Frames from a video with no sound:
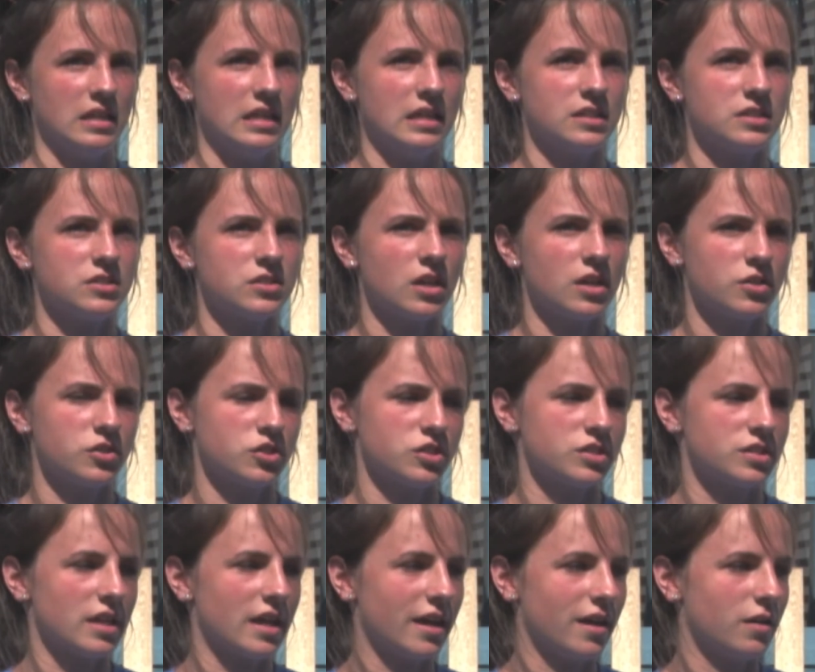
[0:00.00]
It's not
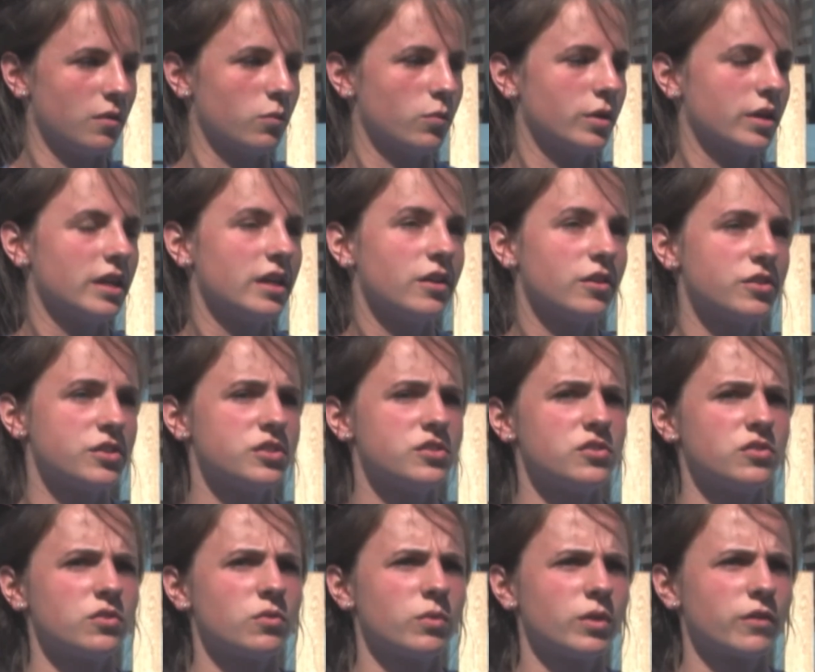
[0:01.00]
just that we're here to
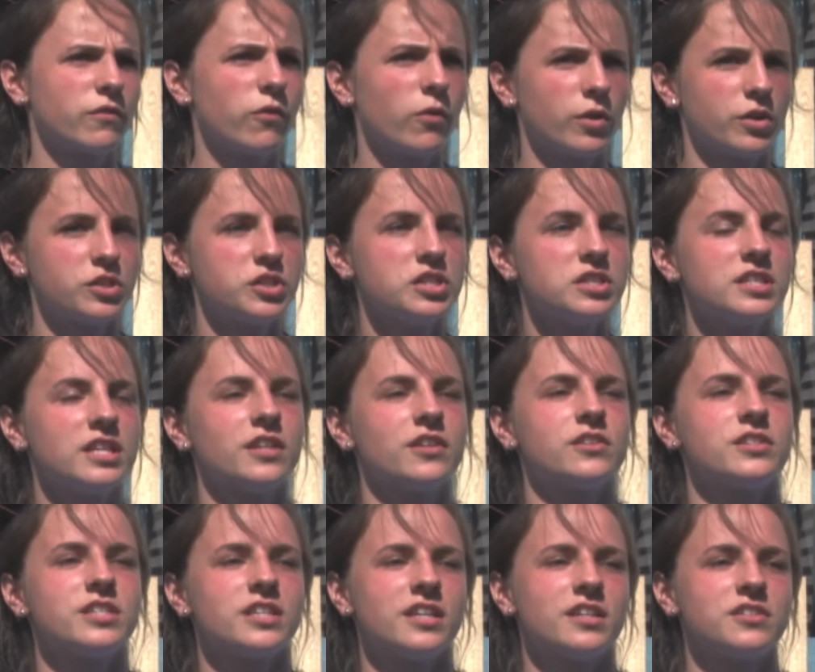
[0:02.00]
do the work for her. She's here
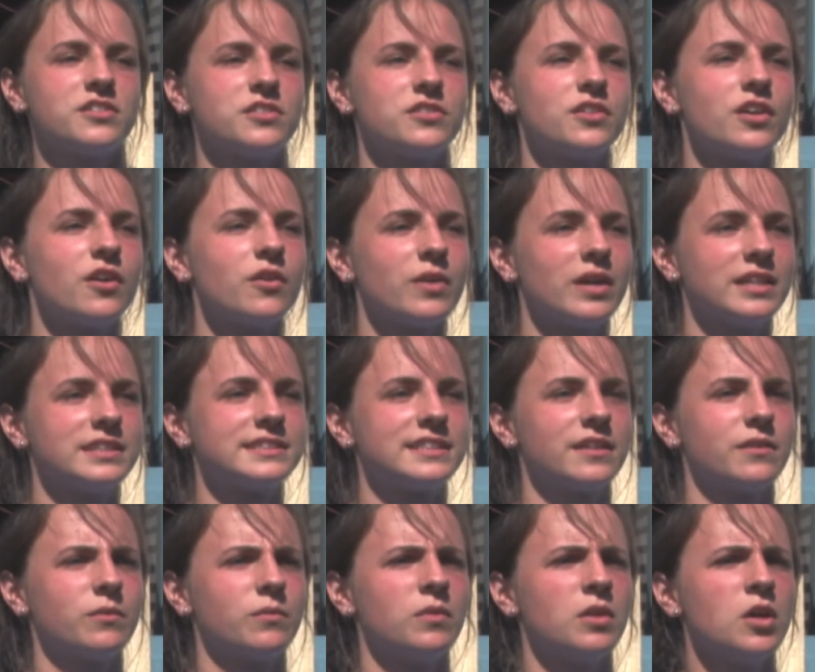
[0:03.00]
to get to know us,
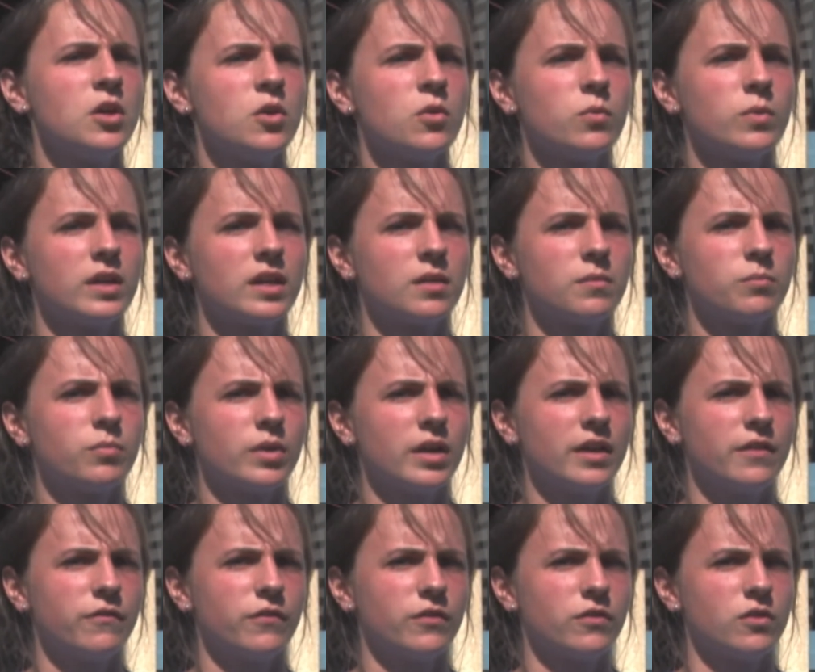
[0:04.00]
and we can
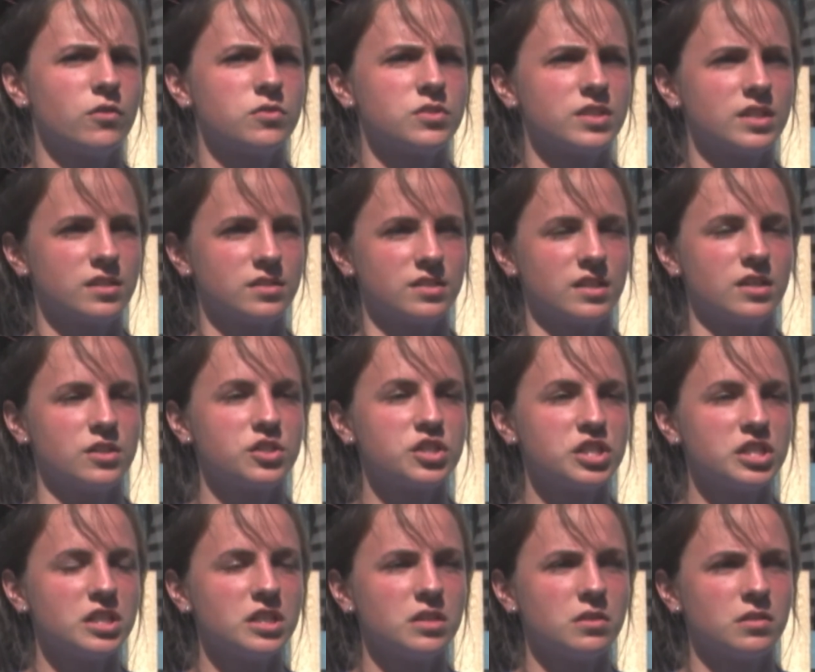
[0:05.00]
pray for those things that
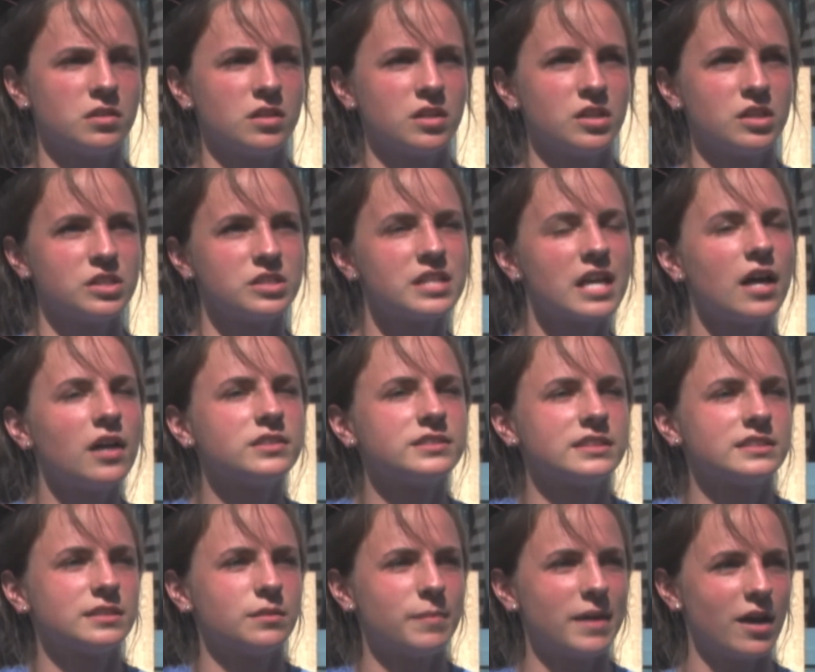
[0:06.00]
she tells
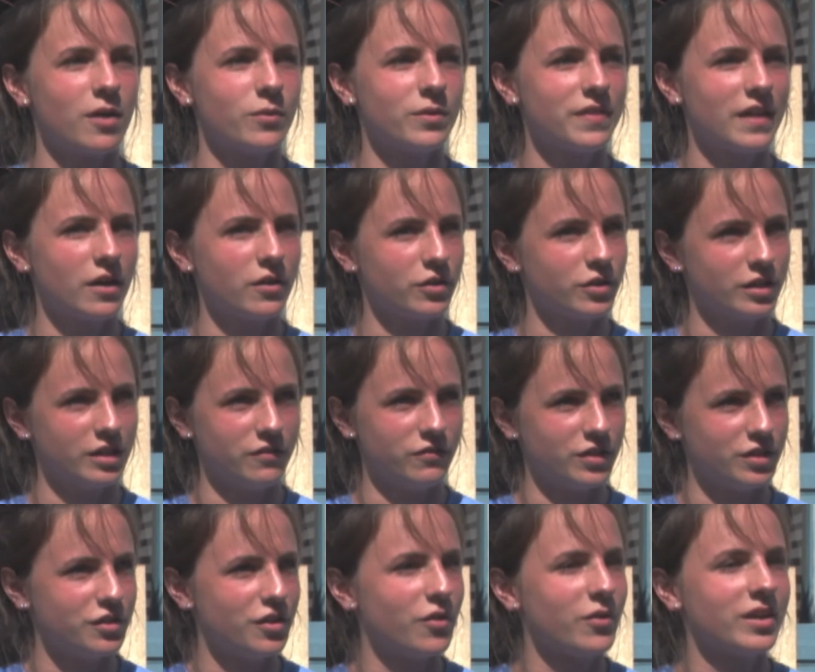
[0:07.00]
us about without her
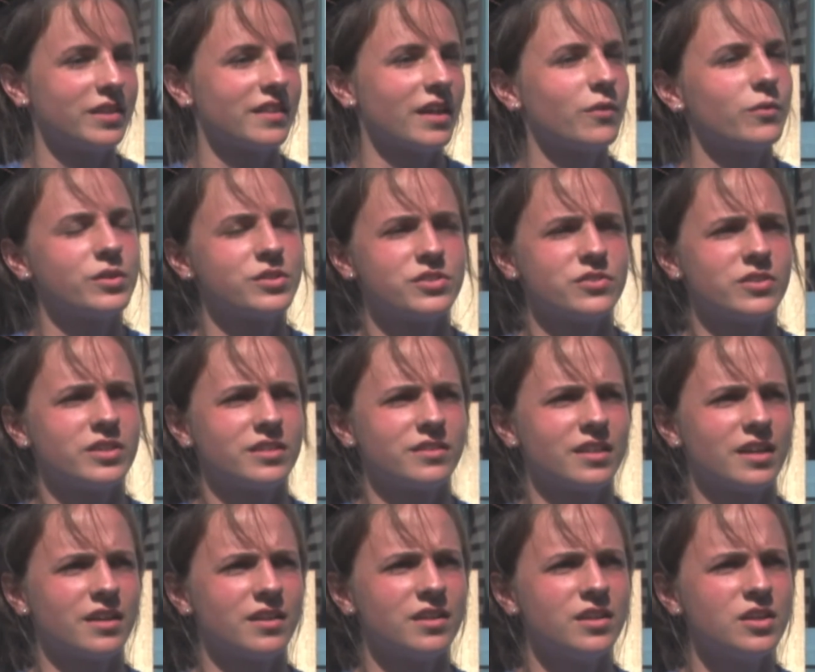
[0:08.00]
even knowing that we're doing
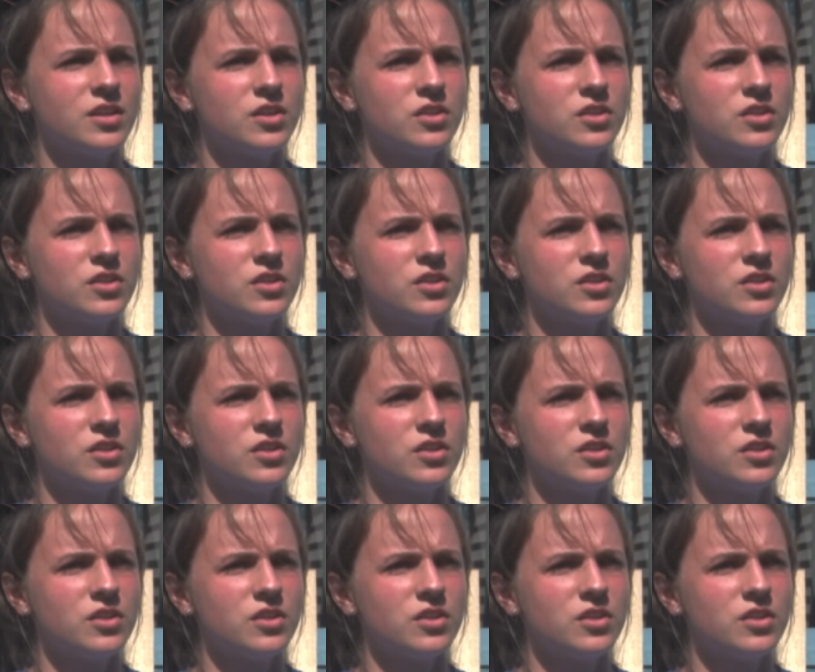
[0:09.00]
that.